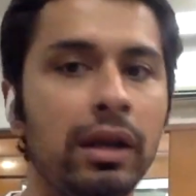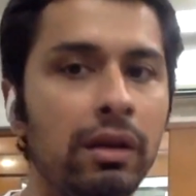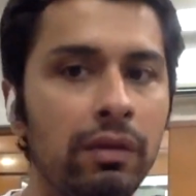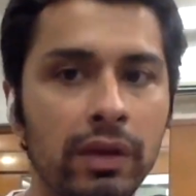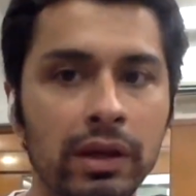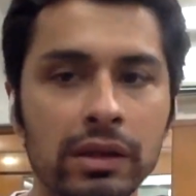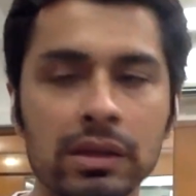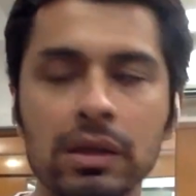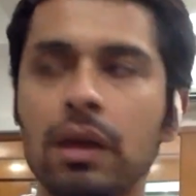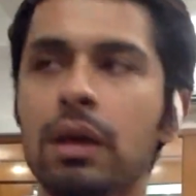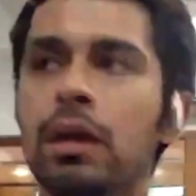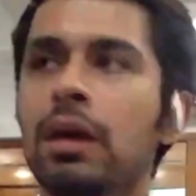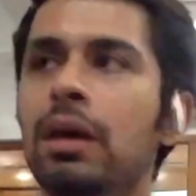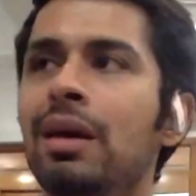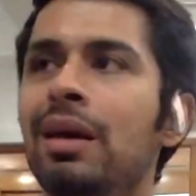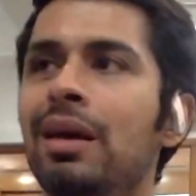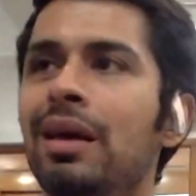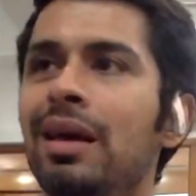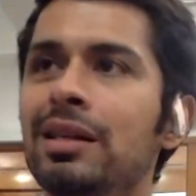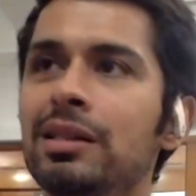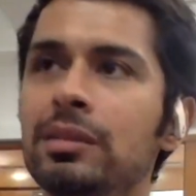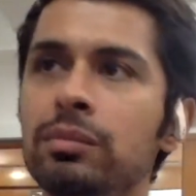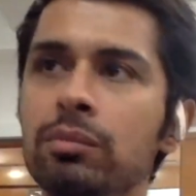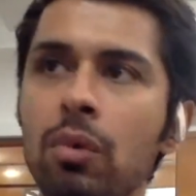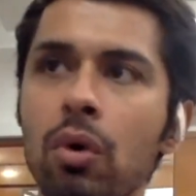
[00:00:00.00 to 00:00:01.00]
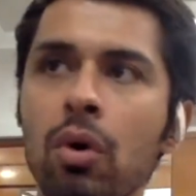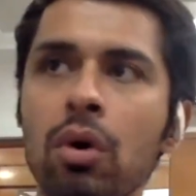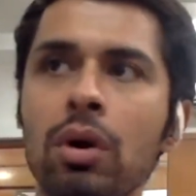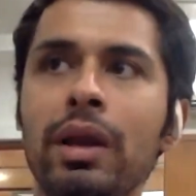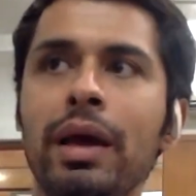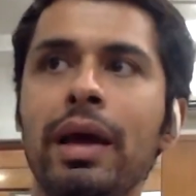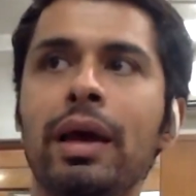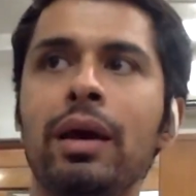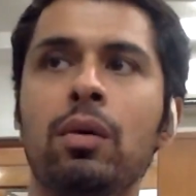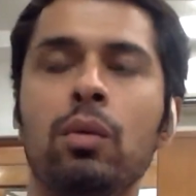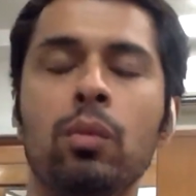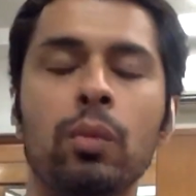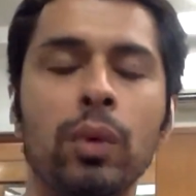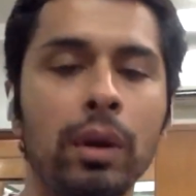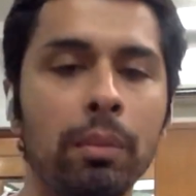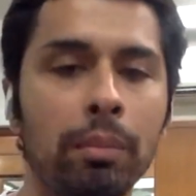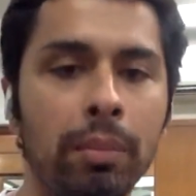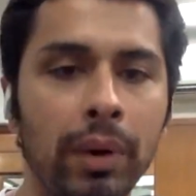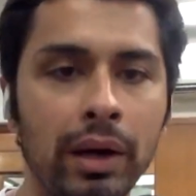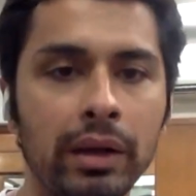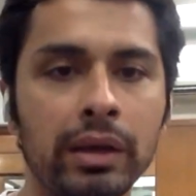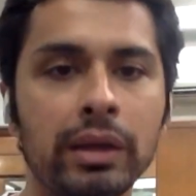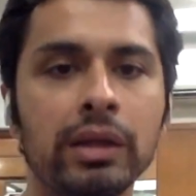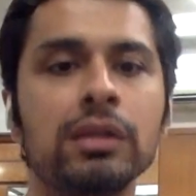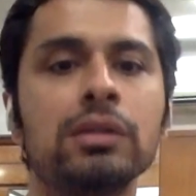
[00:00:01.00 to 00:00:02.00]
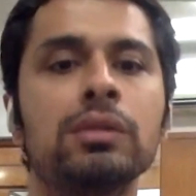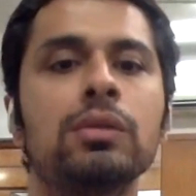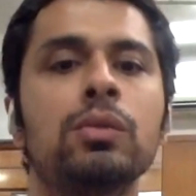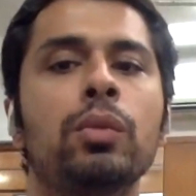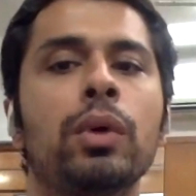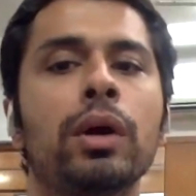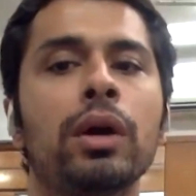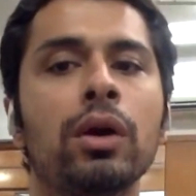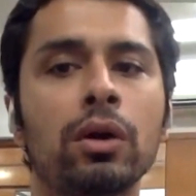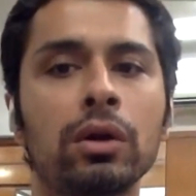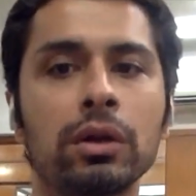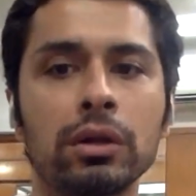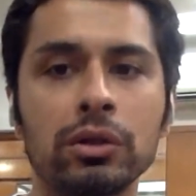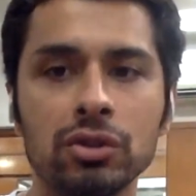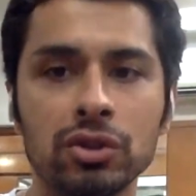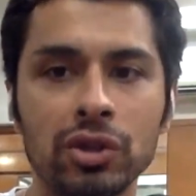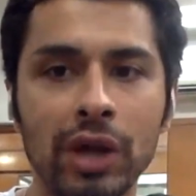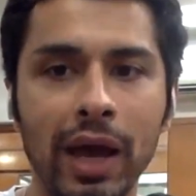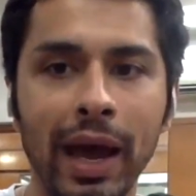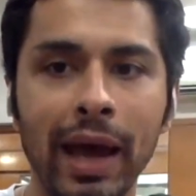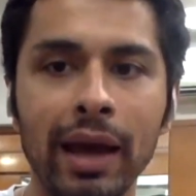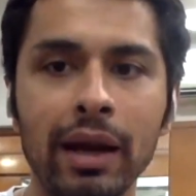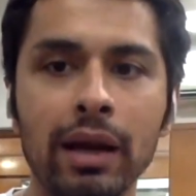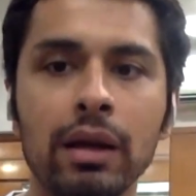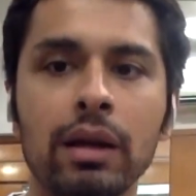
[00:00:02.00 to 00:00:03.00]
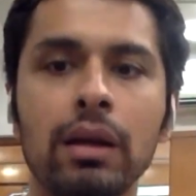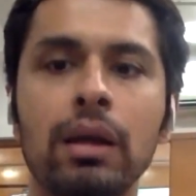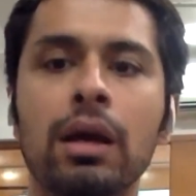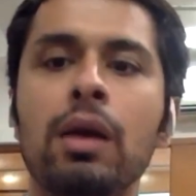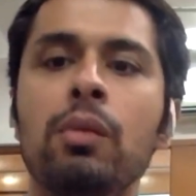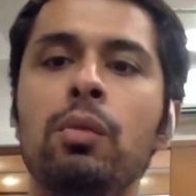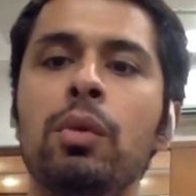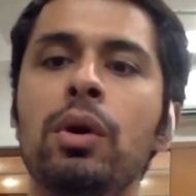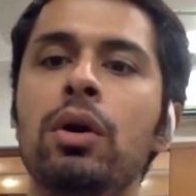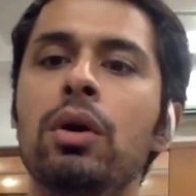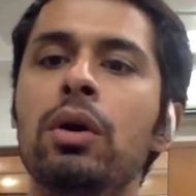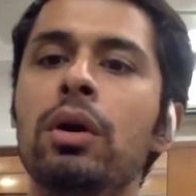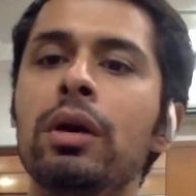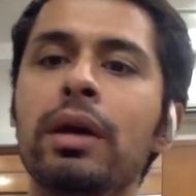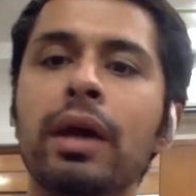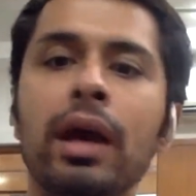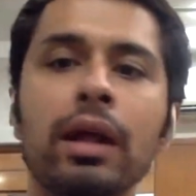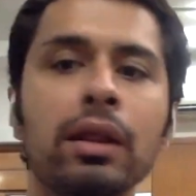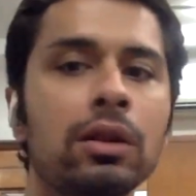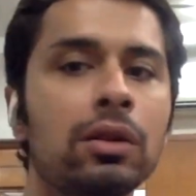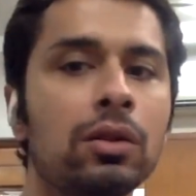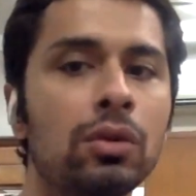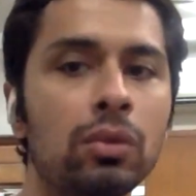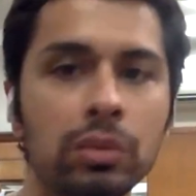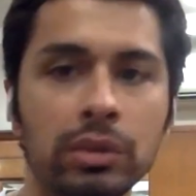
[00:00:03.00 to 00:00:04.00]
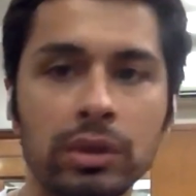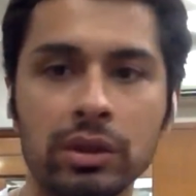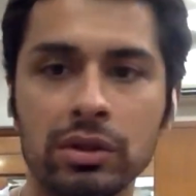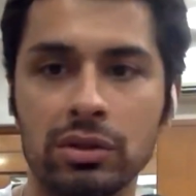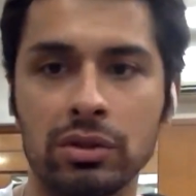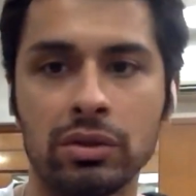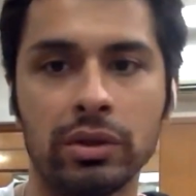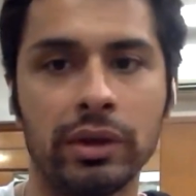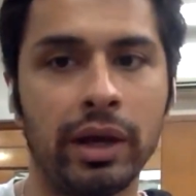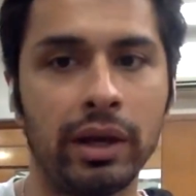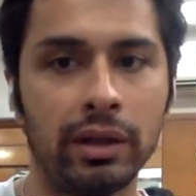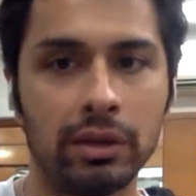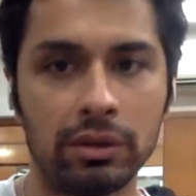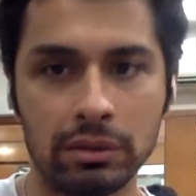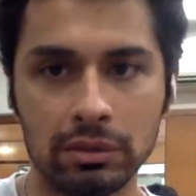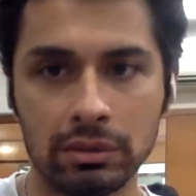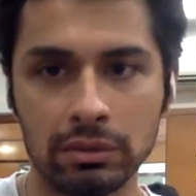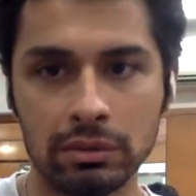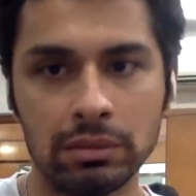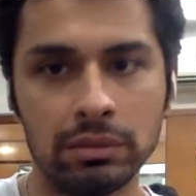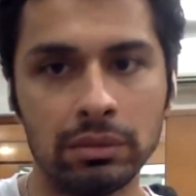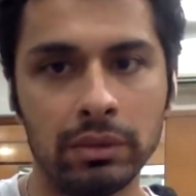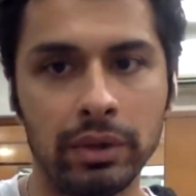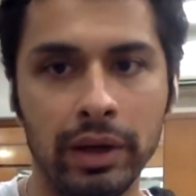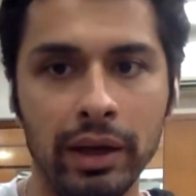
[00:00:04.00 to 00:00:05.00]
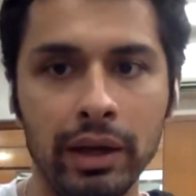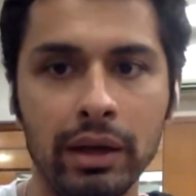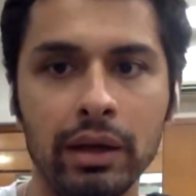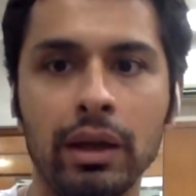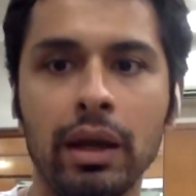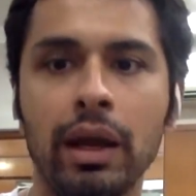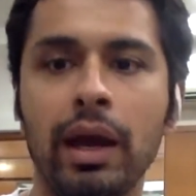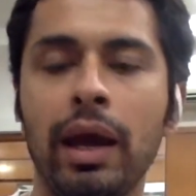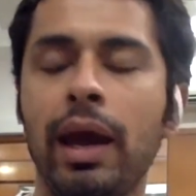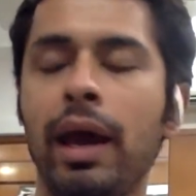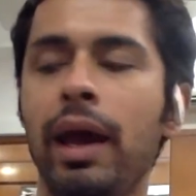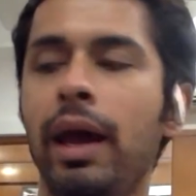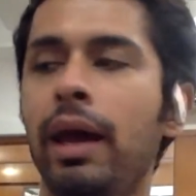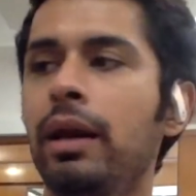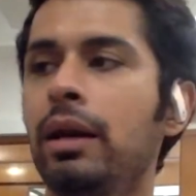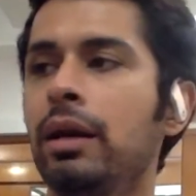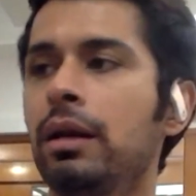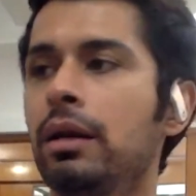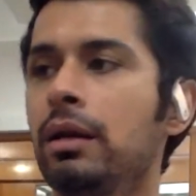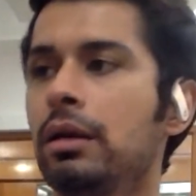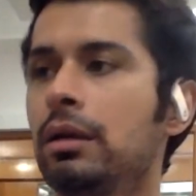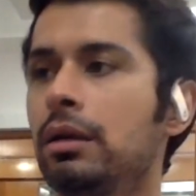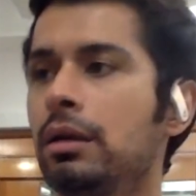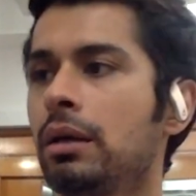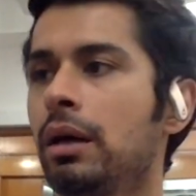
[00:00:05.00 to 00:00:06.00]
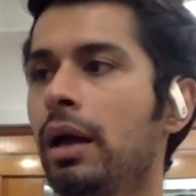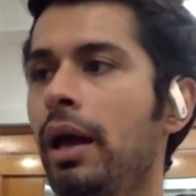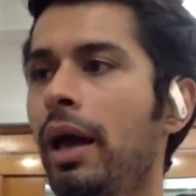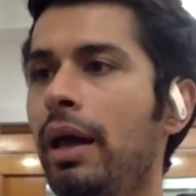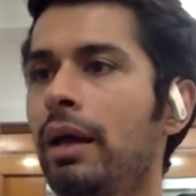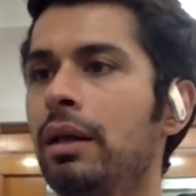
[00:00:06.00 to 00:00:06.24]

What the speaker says: Anyways, it's more like, we're buddies, we're going to chat, and we're going to get through this together, right? And